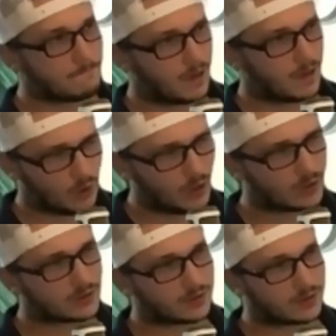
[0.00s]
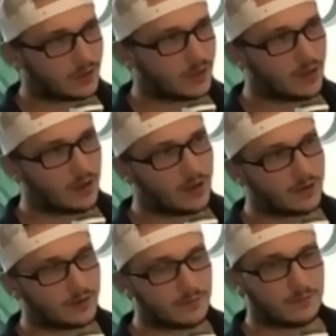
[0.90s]
I was. I
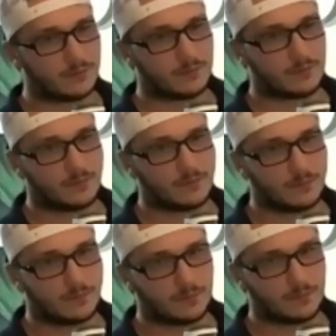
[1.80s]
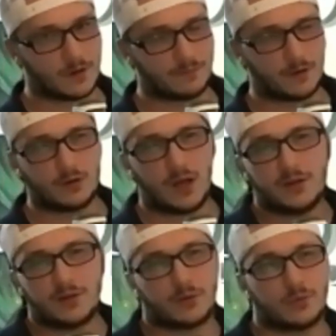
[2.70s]
I I felt
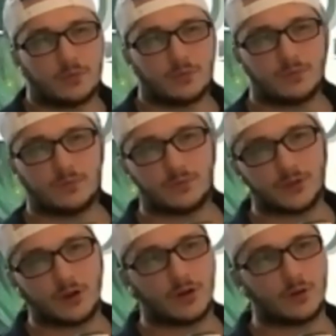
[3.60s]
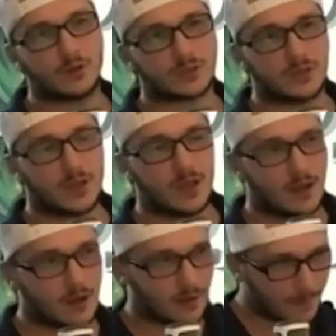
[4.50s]
lied to, you know, it was,
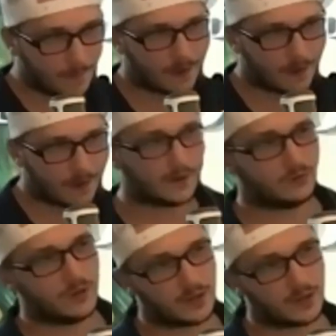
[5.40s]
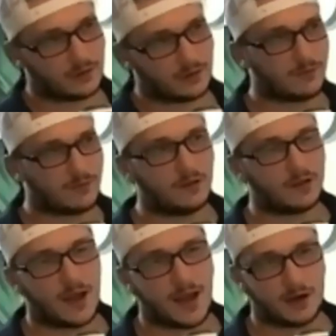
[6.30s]
I felt like, I felt
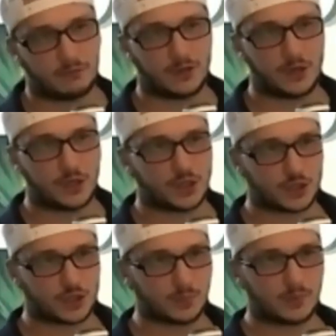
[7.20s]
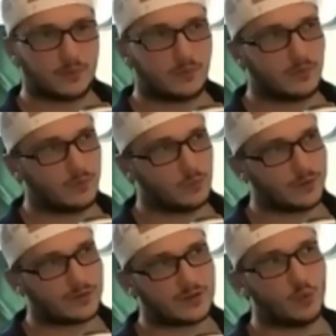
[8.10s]
like I had a relationship with
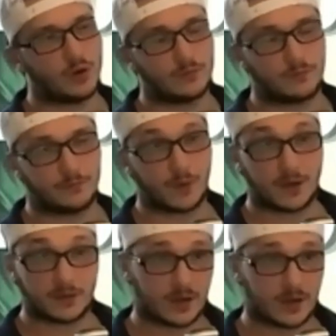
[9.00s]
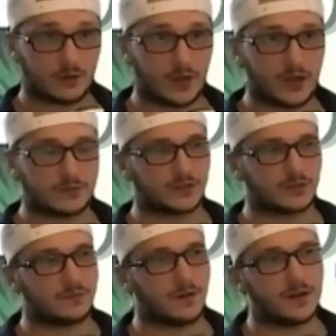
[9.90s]
someone for my entire life just
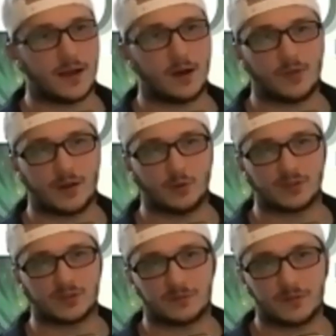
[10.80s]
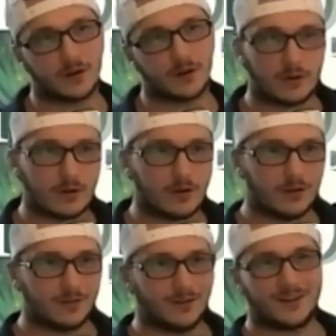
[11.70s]
to find out that it was an affair.
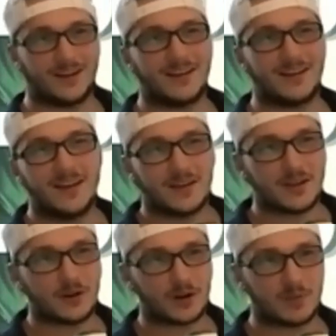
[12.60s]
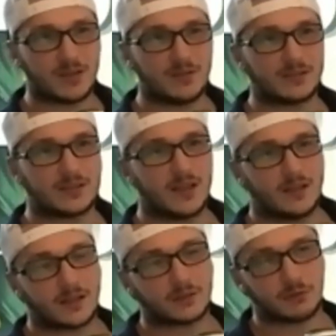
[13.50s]
You know what I mean? That's,
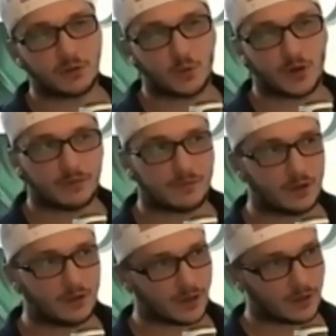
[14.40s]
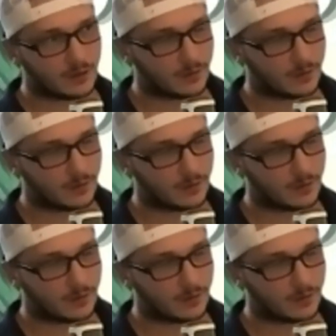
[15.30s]
that's really what it felt like.